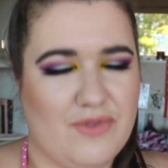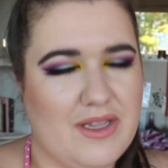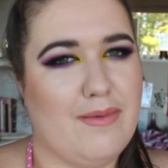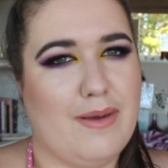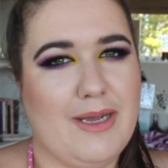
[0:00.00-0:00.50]

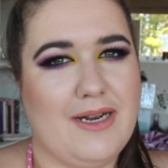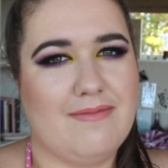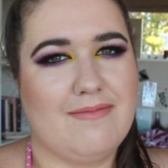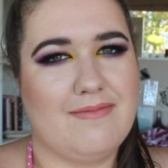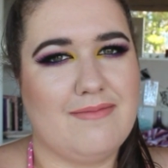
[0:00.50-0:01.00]
They're my main.
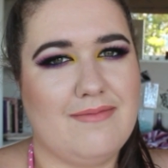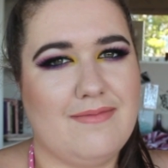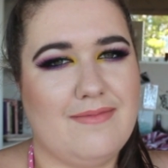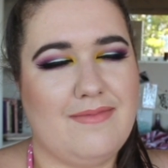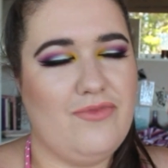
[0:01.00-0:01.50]

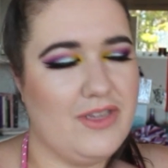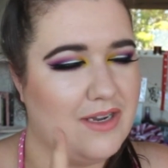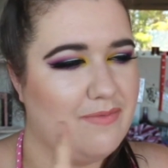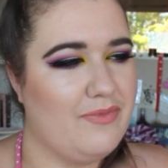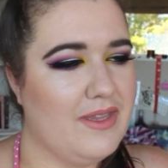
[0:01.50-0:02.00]

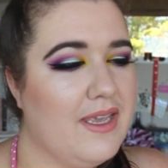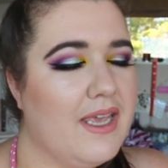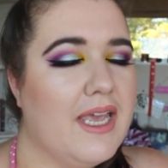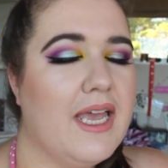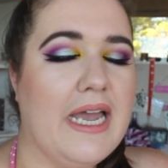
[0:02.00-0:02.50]
Yeah.
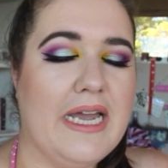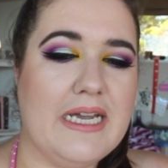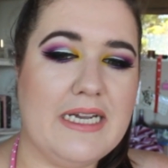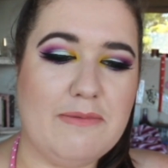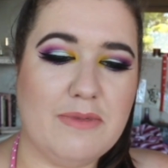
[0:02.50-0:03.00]

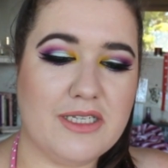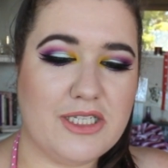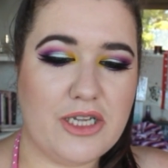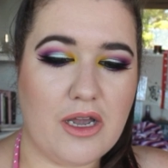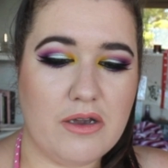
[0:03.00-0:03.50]

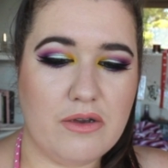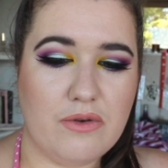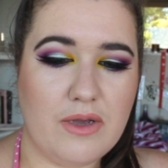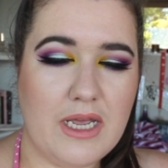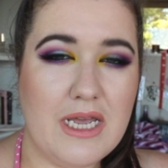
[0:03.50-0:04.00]

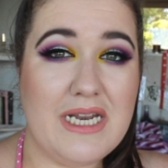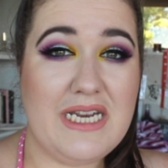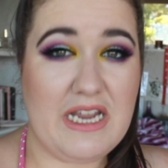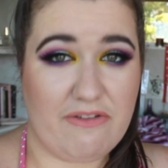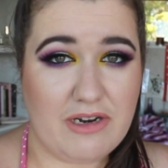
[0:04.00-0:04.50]
So
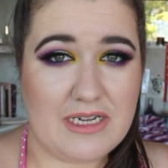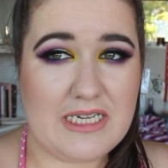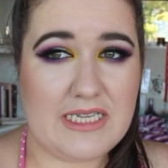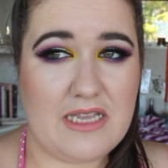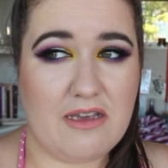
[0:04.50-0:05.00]

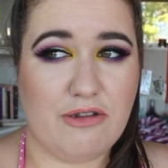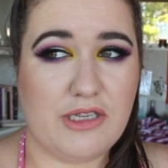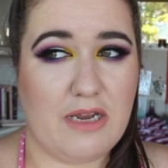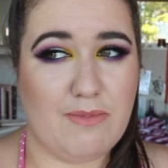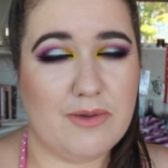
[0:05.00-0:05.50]
definitely see
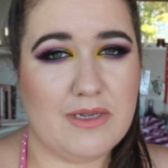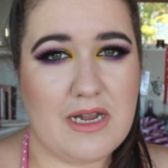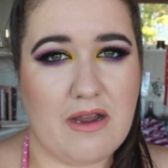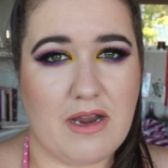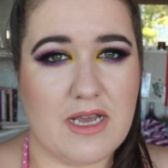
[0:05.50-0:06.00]
those. Deadpool's
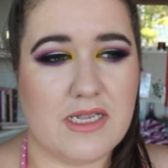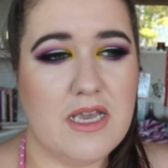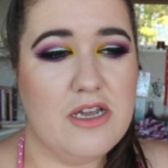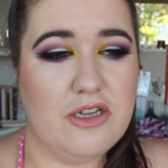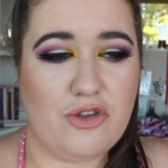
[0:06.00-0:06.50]
hilarious.
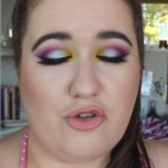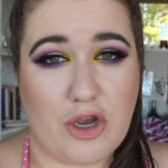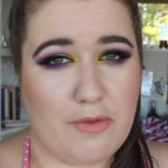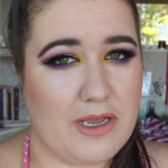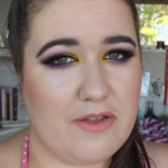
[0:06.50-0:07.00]

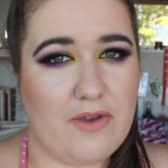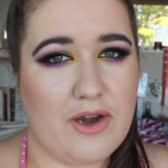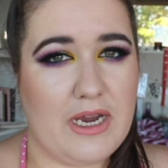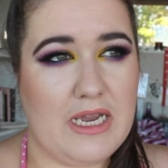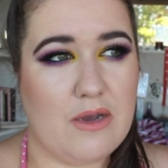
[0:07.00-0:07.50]
Zootopia is
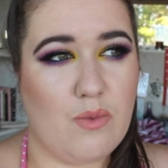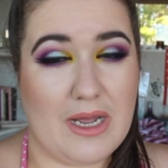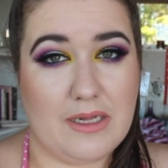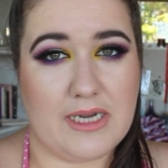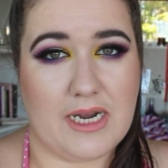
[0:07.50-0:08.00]
very
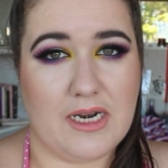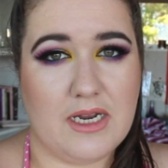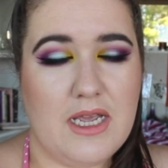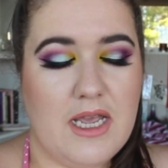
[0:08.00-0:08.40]
well done.